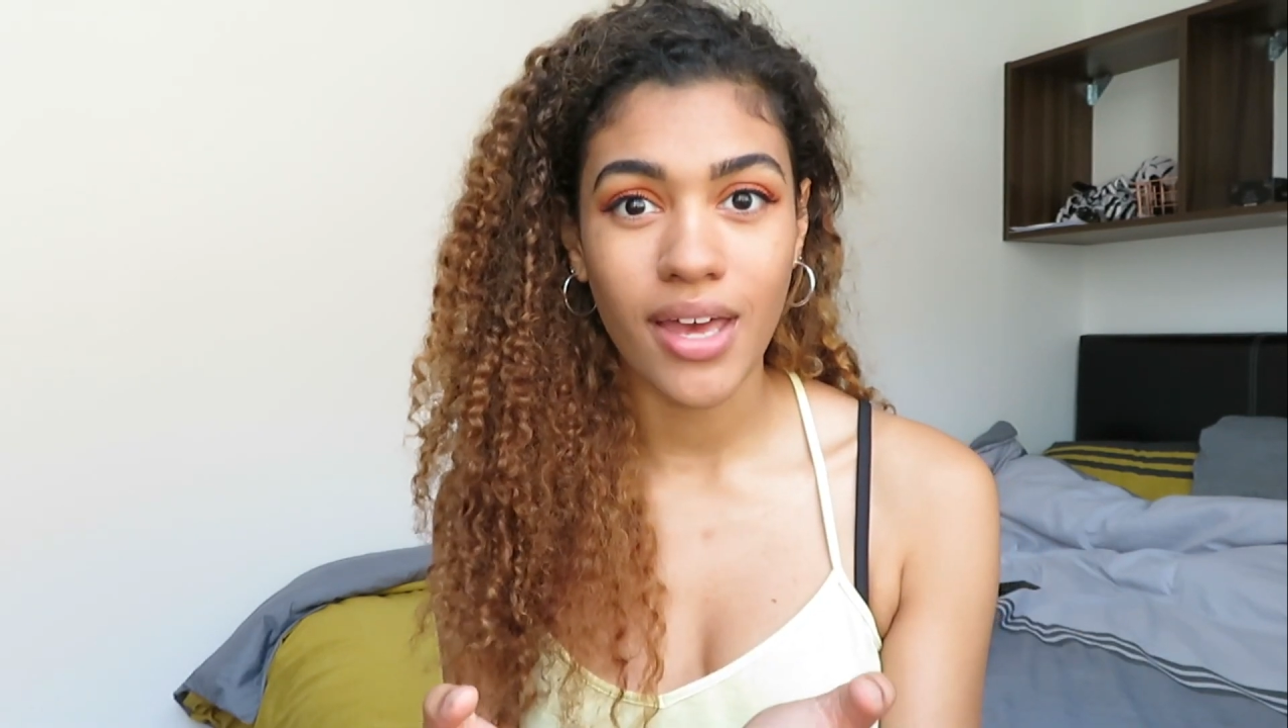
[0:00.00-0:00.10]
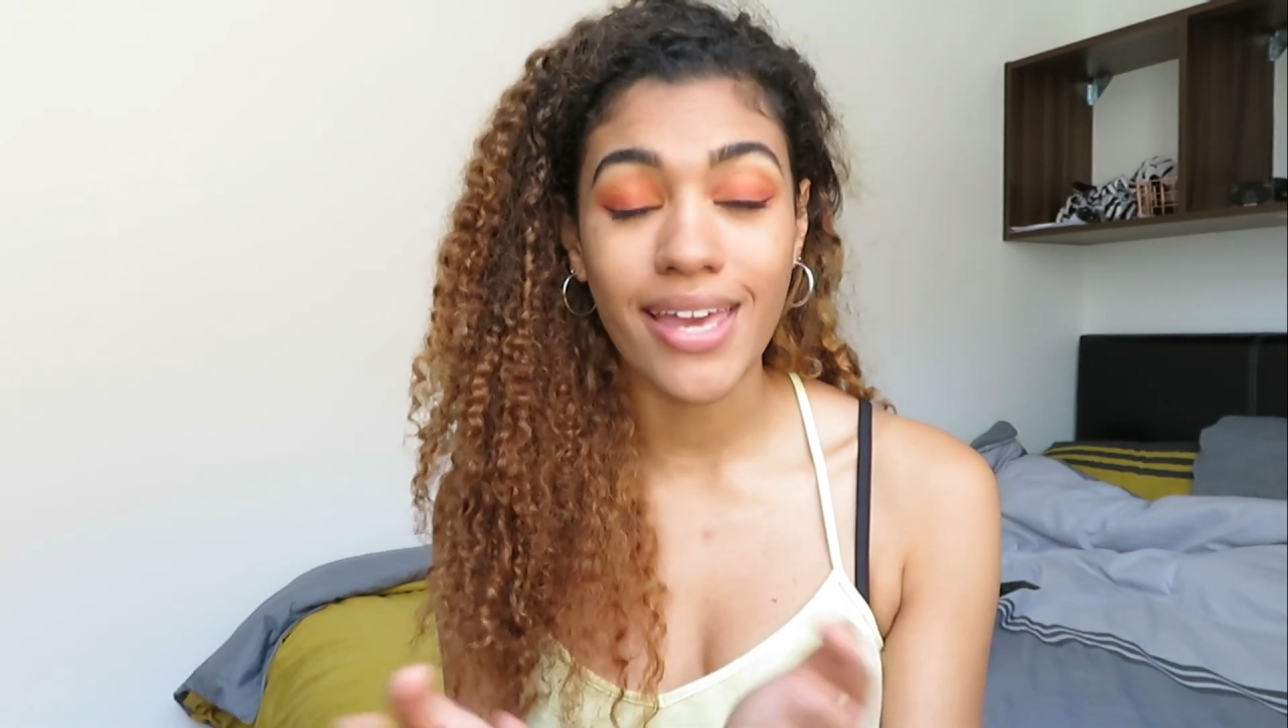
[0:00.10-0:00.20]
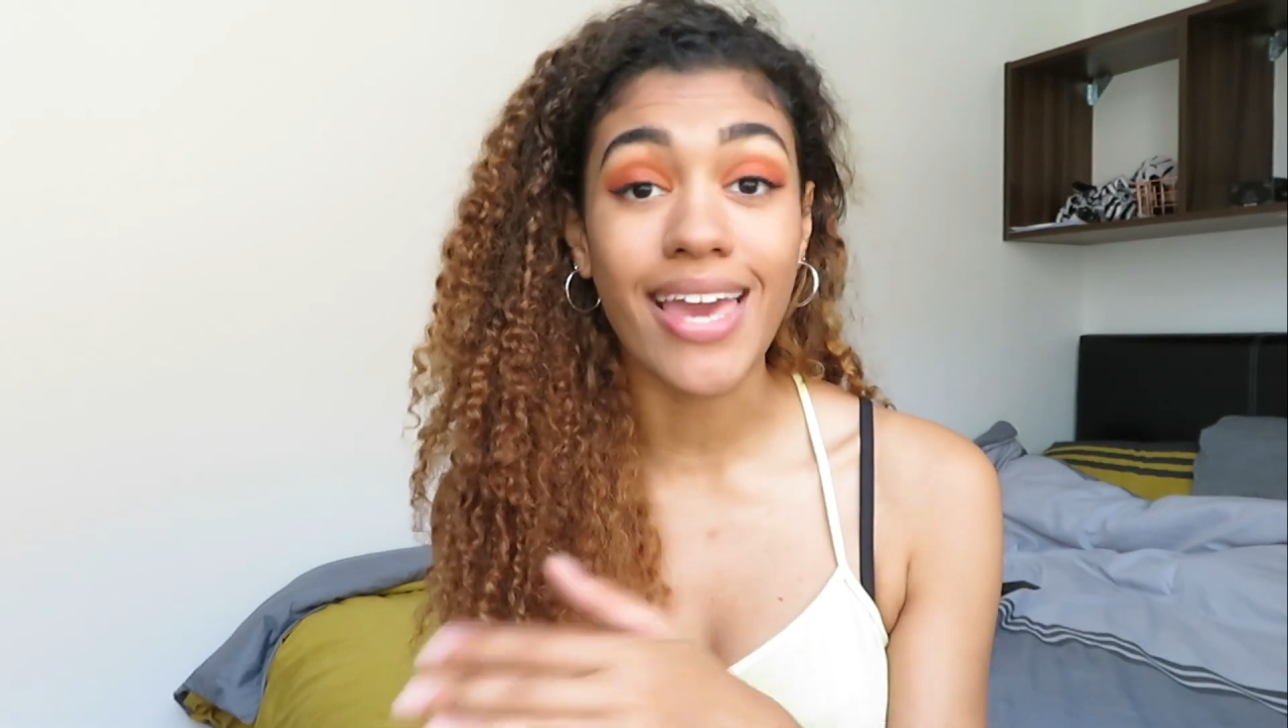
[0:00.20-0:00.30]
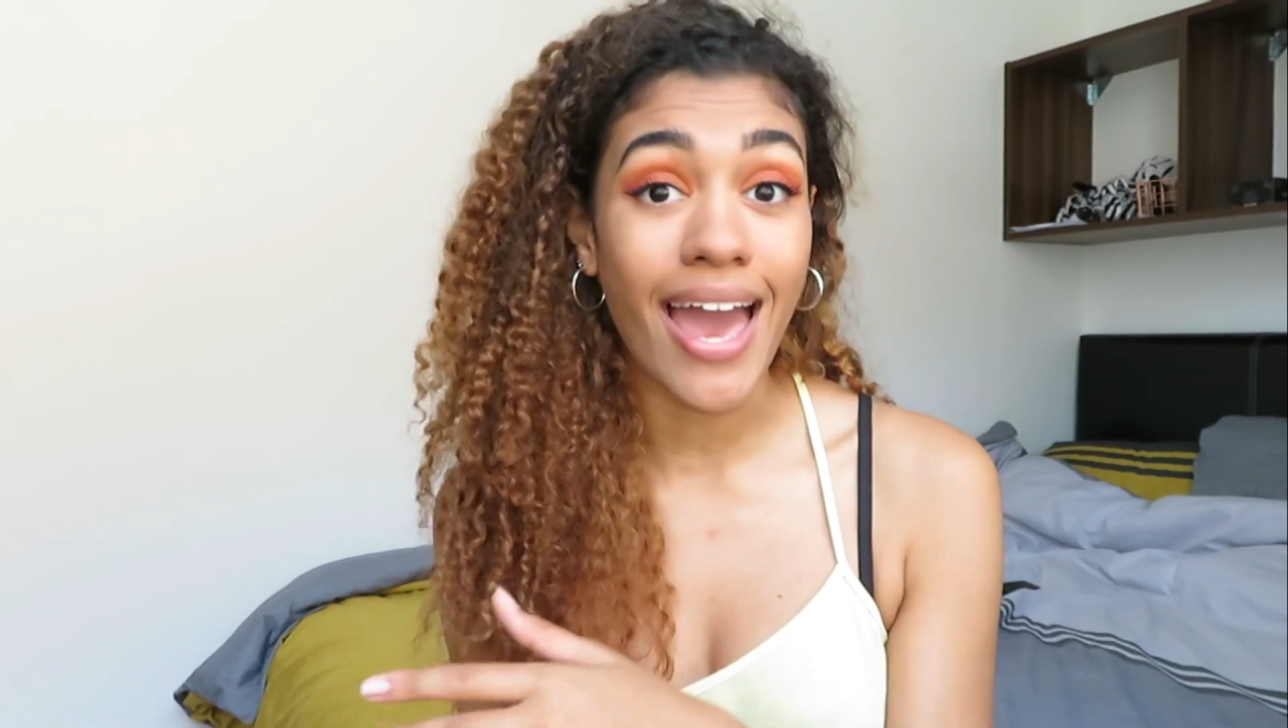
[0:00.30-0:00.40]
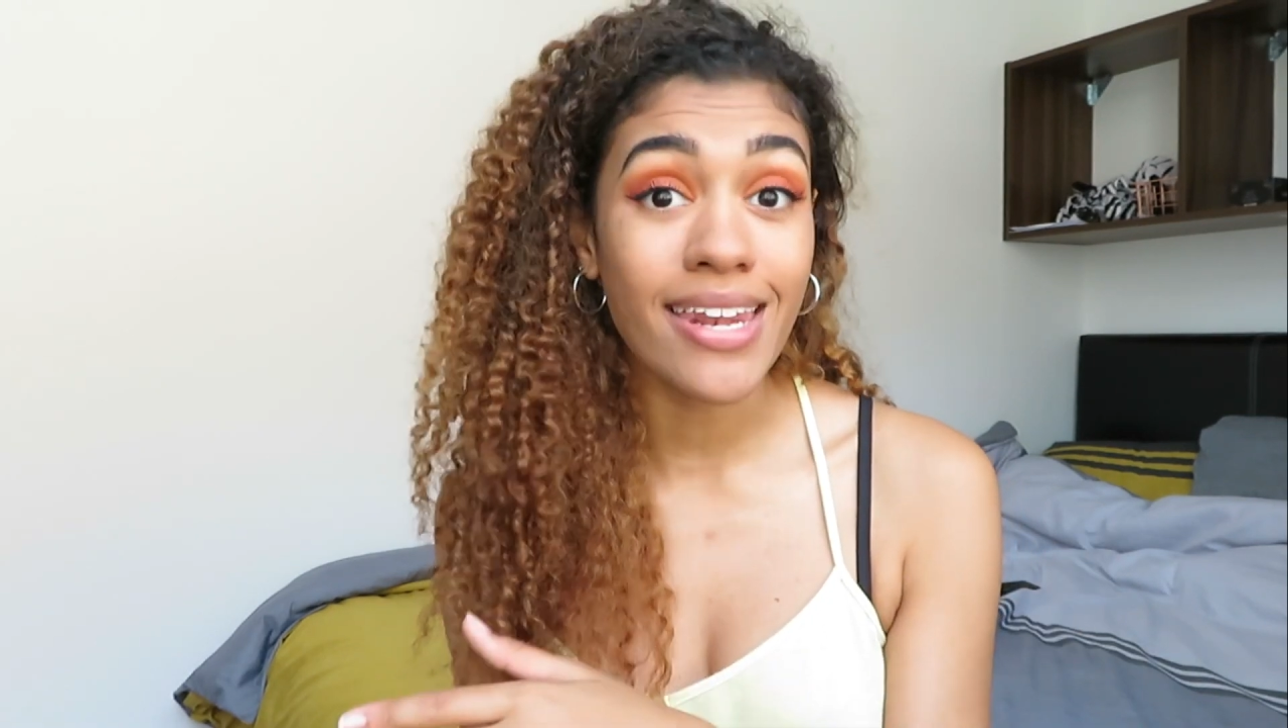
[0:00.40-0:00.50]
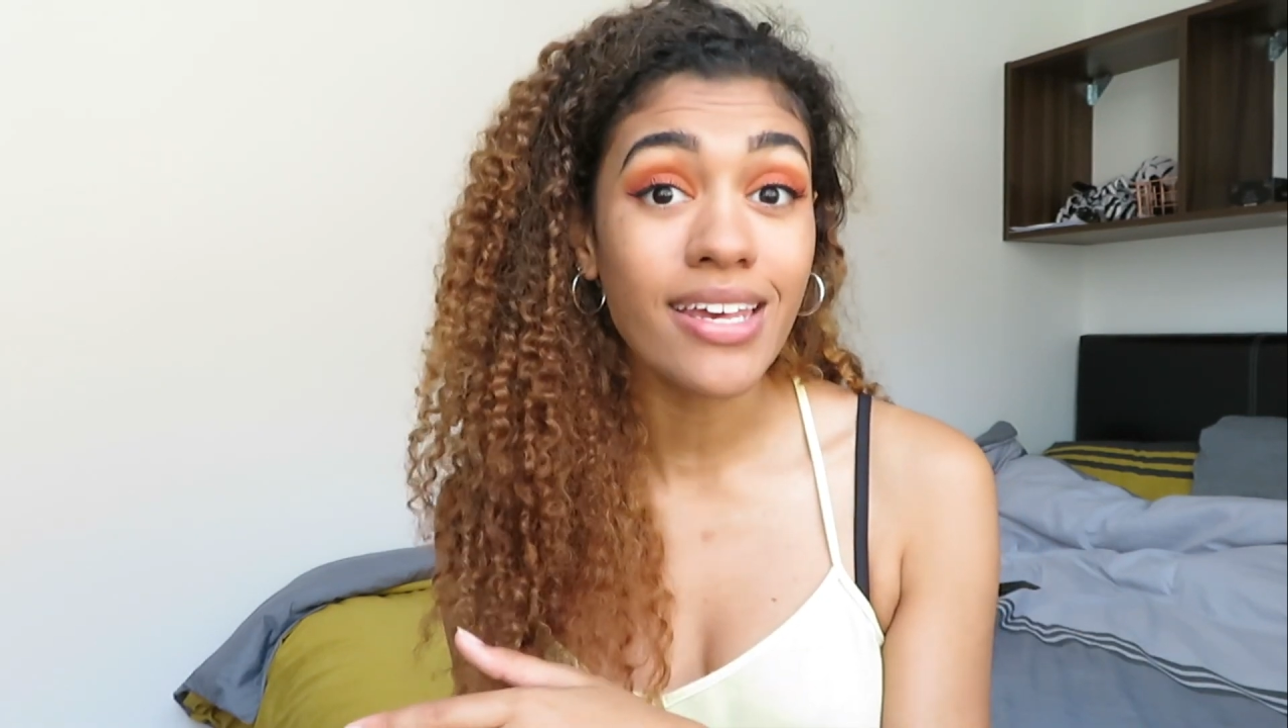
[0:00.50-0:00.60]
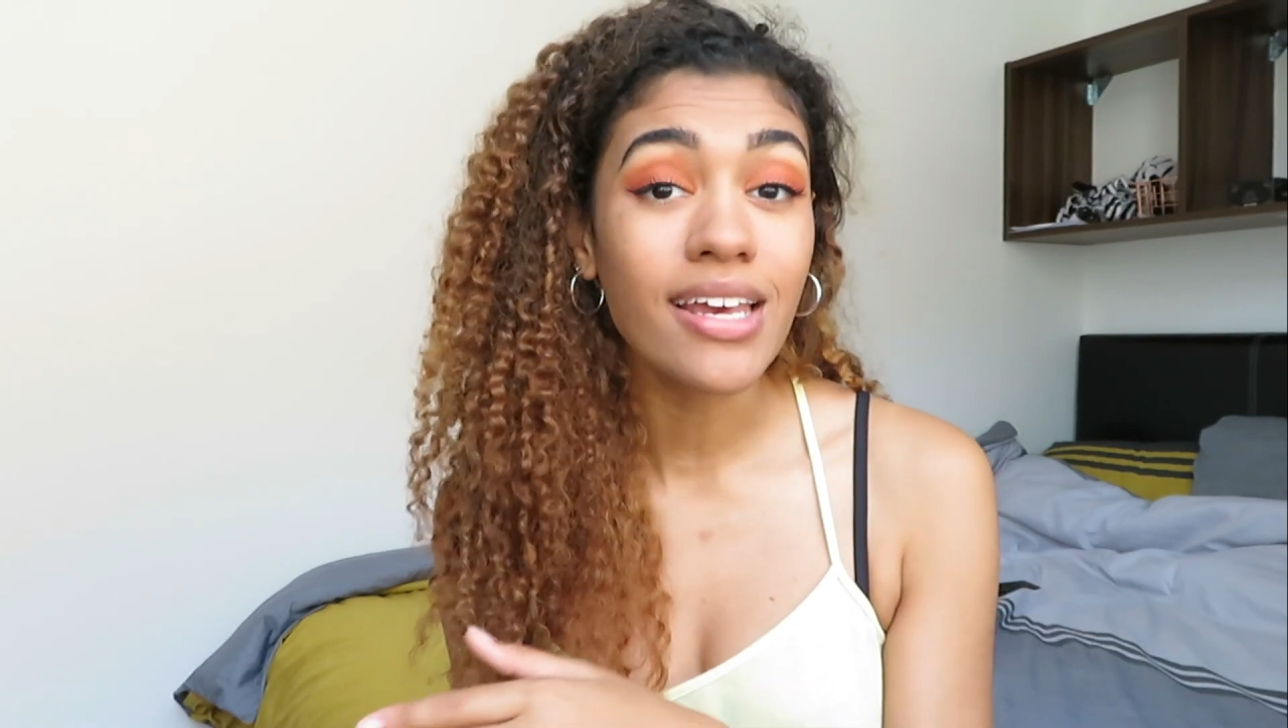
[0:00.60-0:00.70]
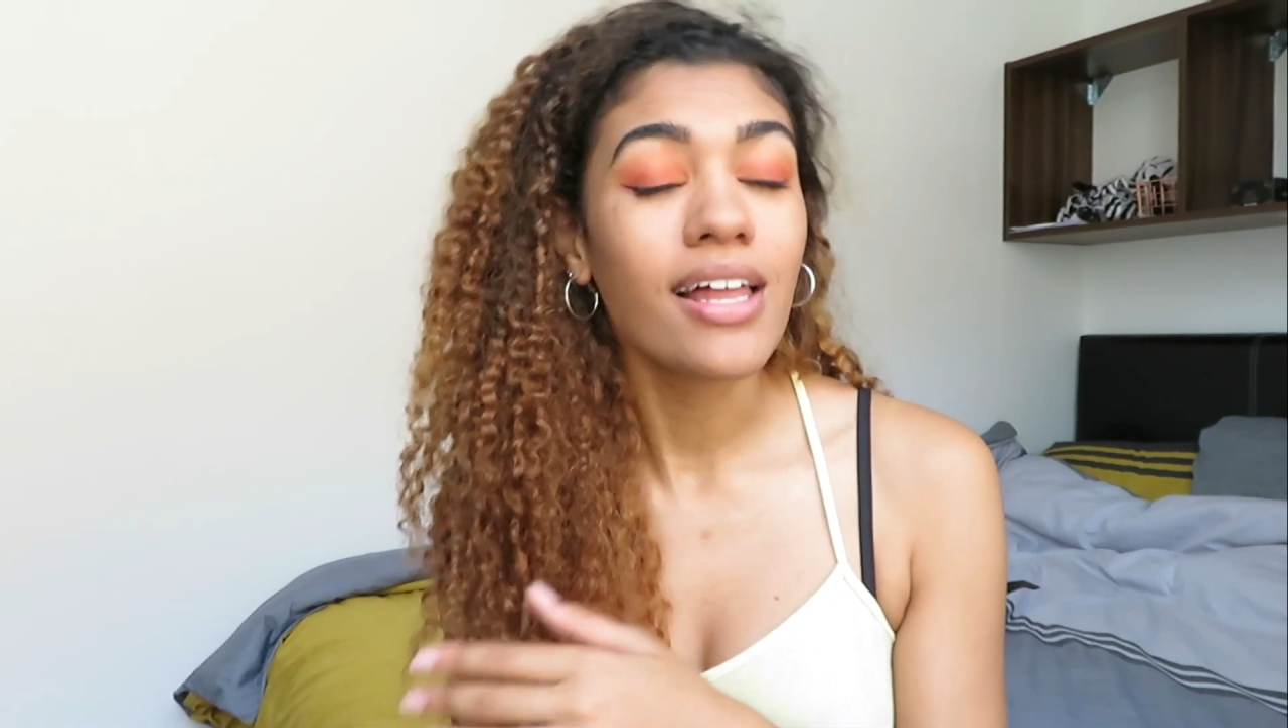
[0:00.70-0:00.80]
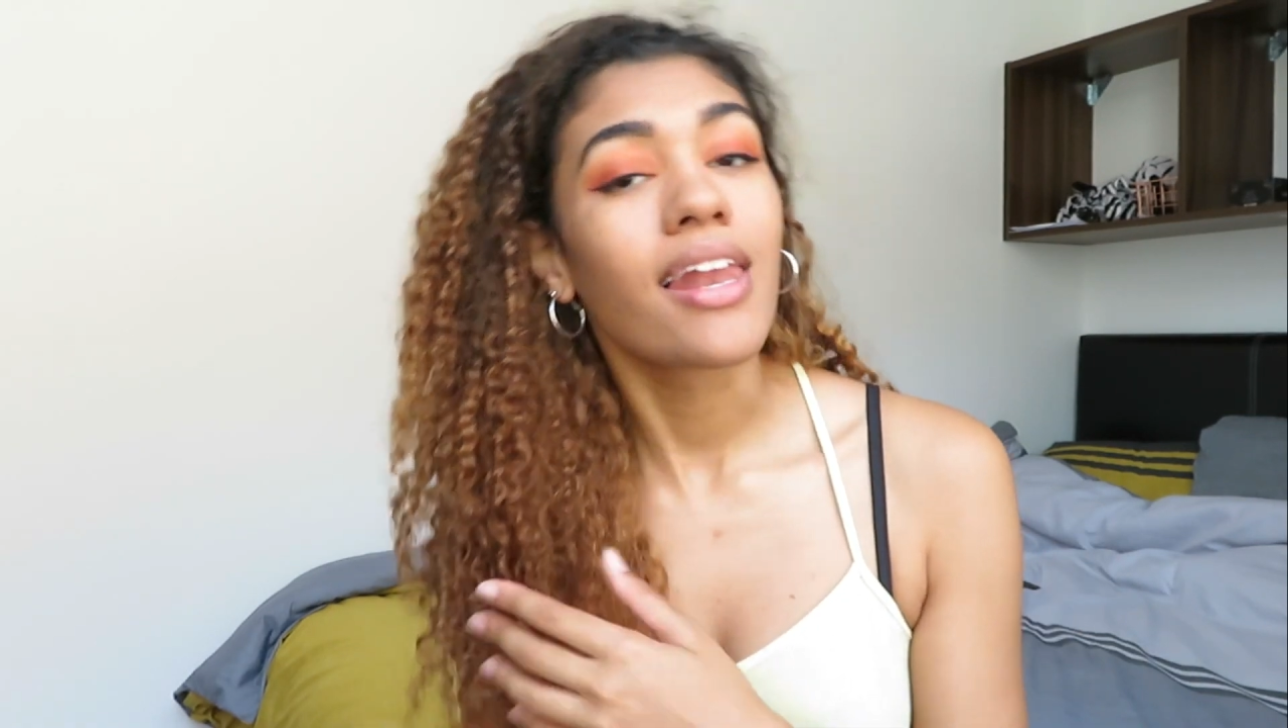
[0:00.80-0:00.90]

again,